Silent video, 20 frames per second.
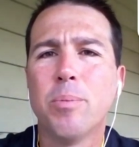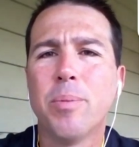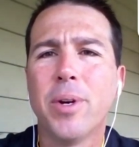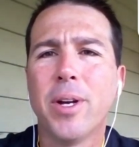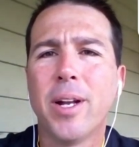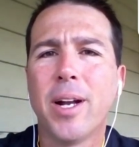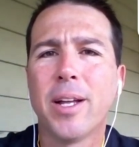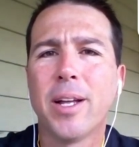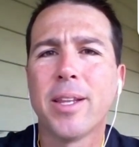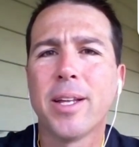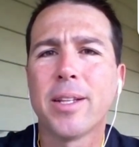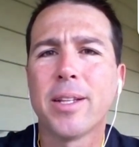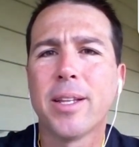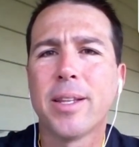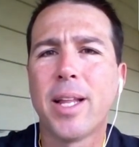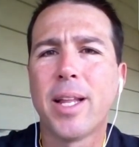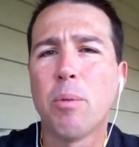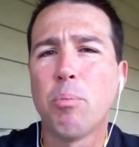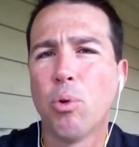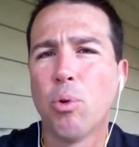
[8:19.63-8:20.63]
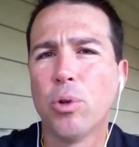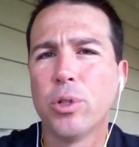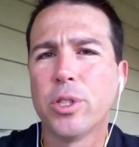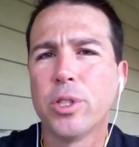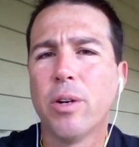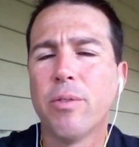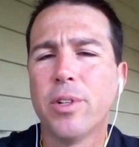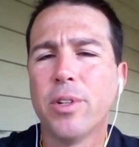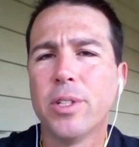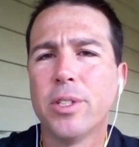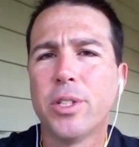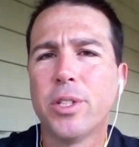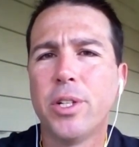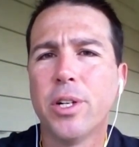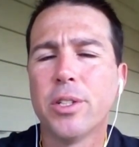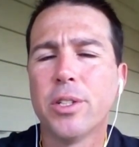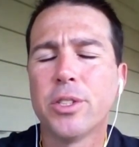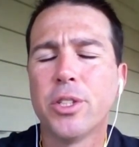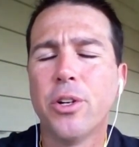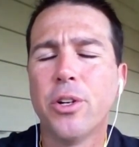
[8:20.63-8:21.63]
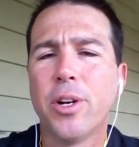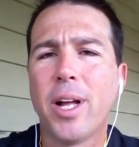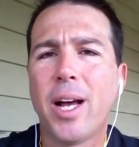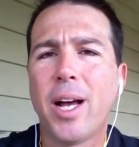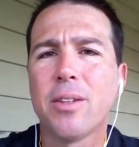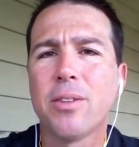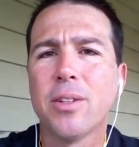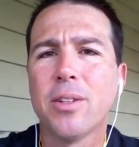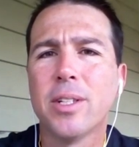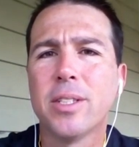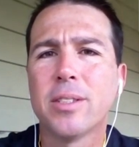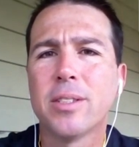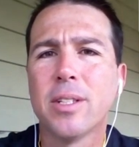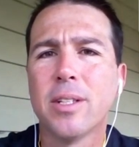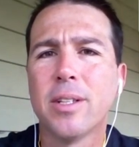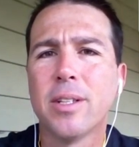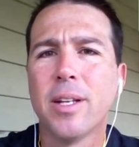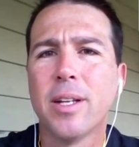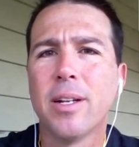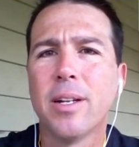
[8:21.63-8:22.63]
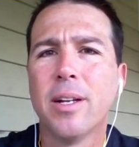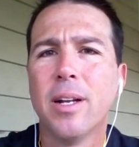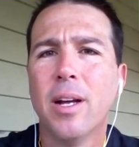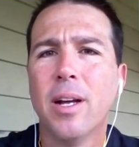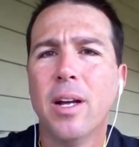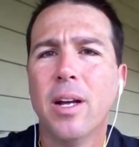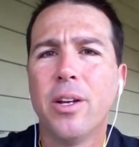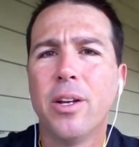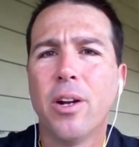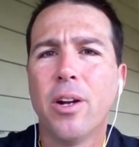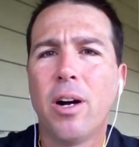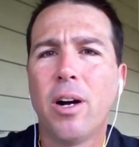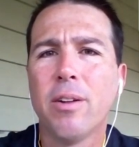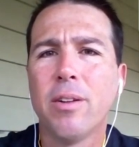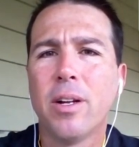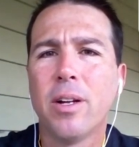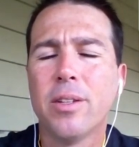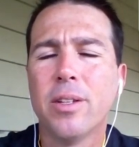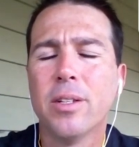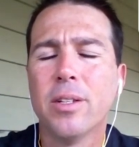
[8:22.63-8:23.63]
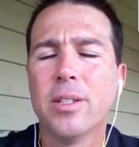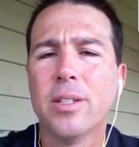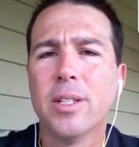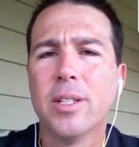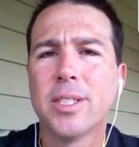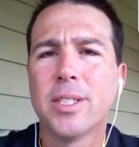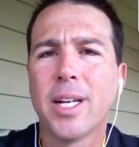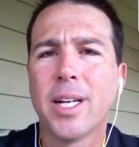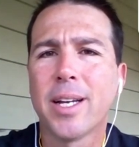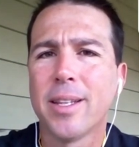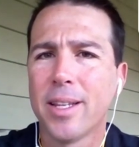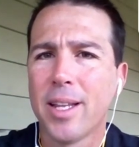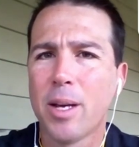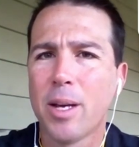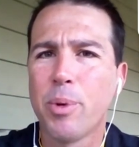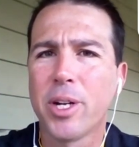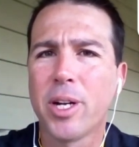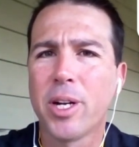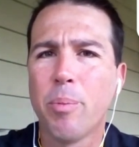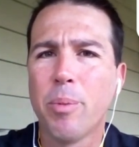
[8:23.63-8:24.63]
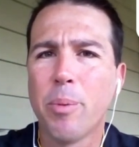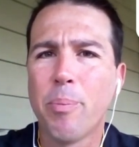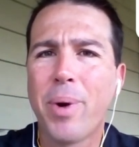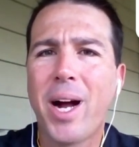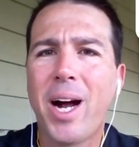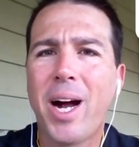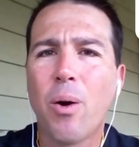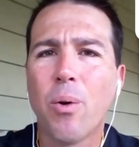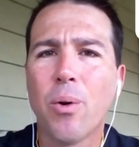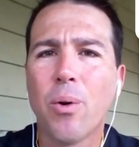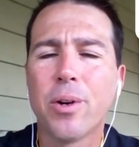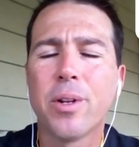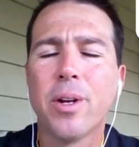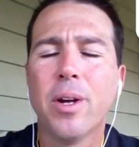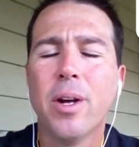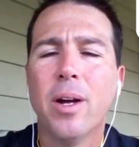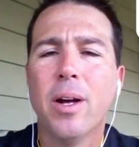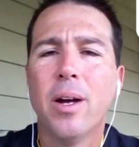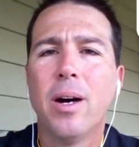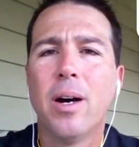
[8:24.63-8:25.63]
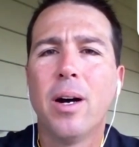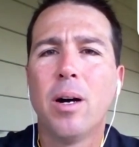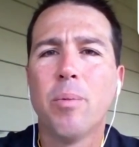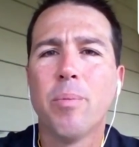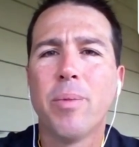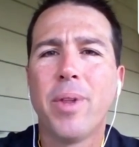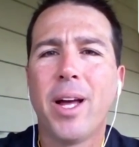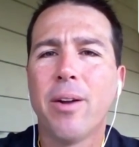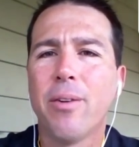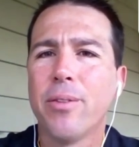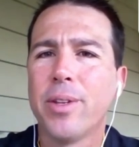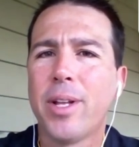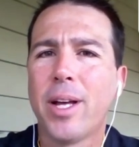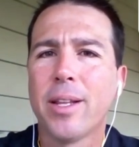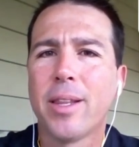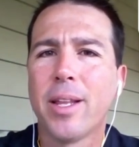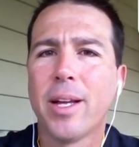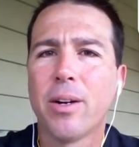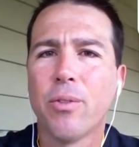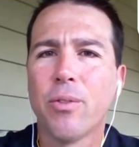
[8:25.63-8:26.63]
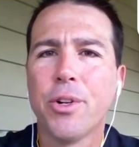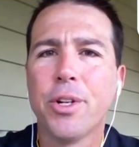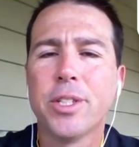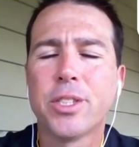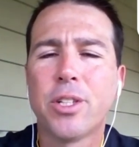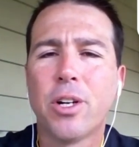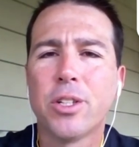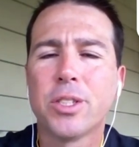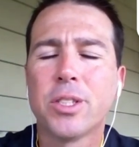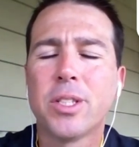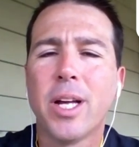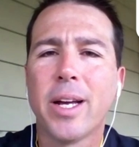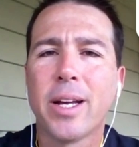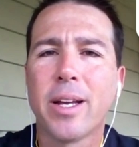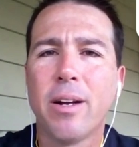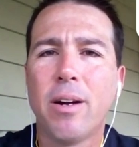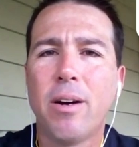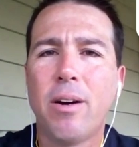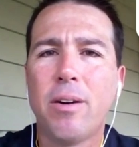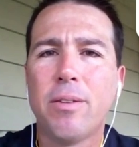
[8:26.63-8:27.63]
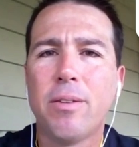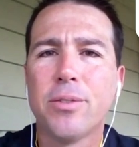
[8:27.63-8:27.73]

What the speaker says: And I think that pours over into your student athletes, and then, you know, the second they become empowered, that thing really starts taking off.